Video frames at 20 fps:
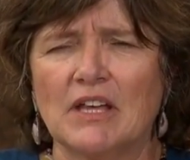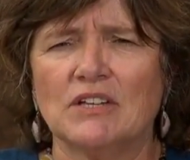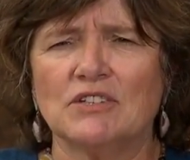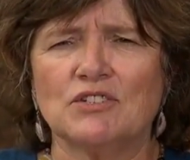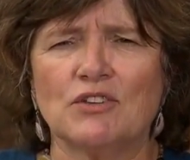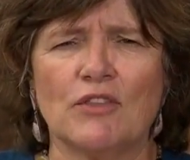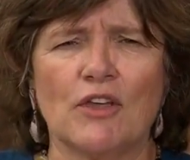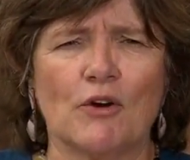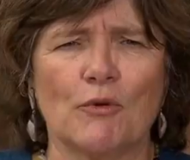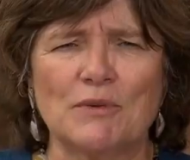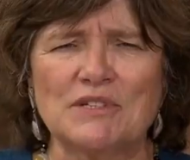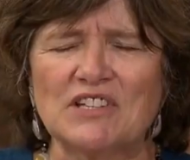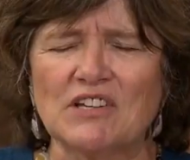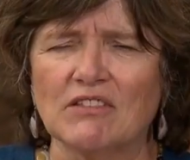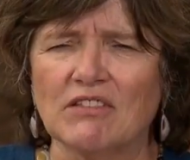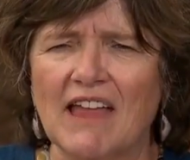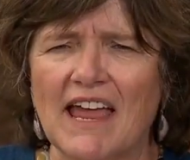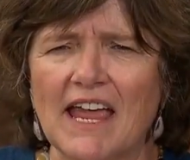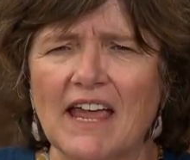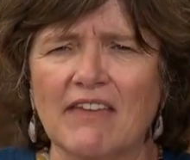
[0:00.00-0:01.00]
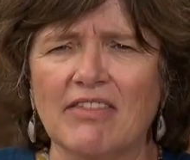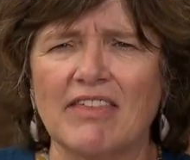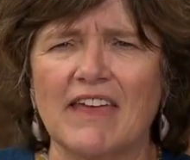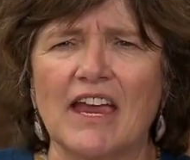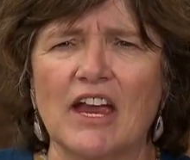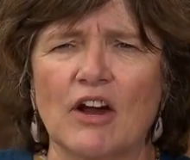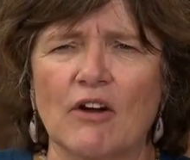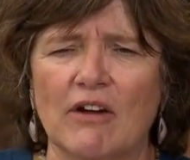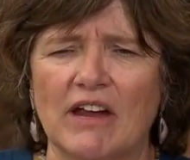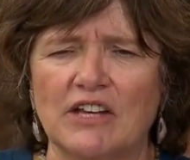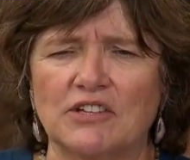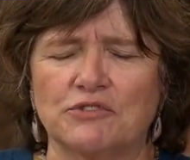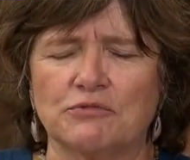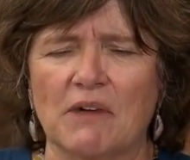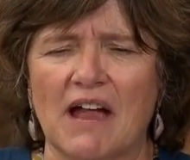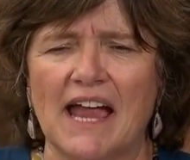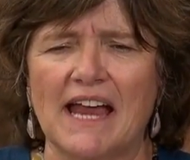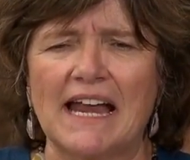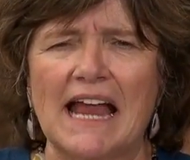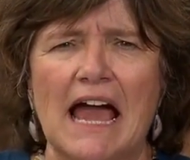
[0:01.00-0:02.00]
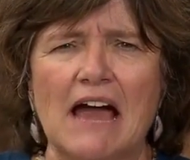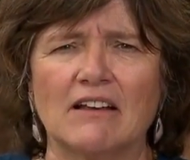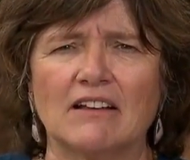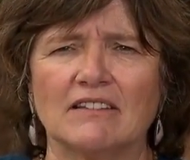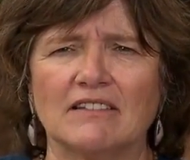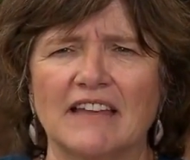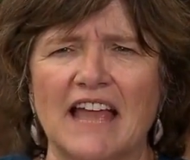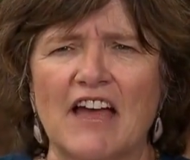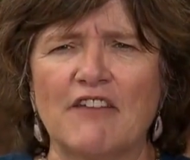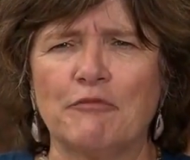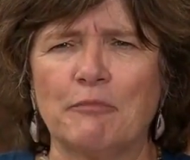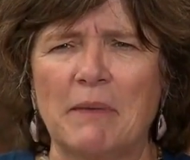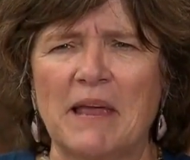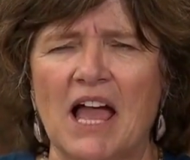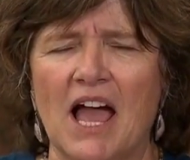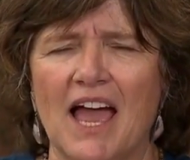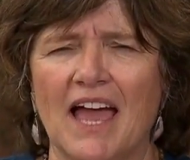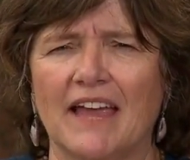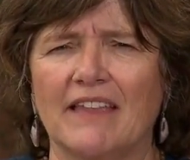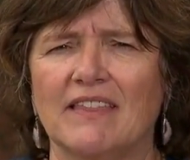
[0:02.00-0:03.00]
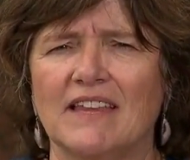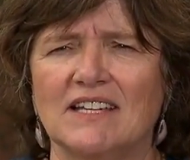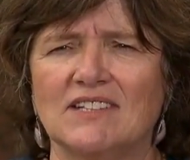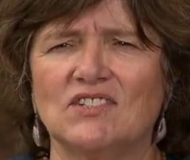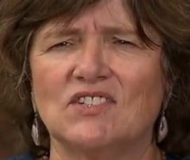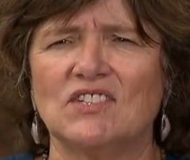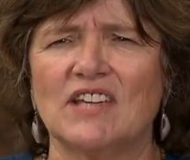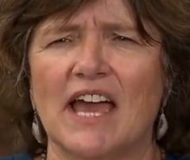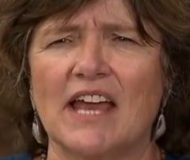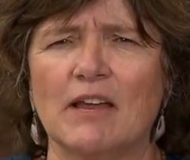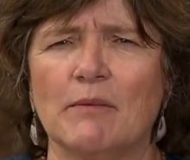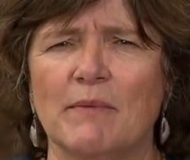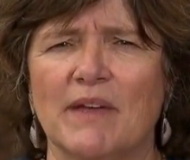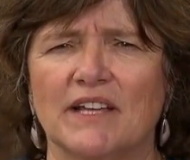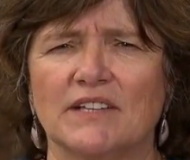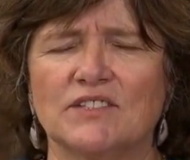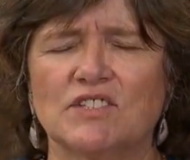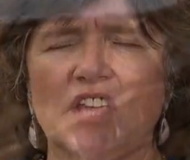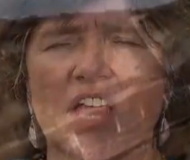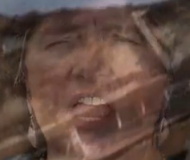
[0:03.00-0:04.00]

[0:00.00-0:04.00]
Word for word: So there was a lake there, it dried out, it left behind these sediments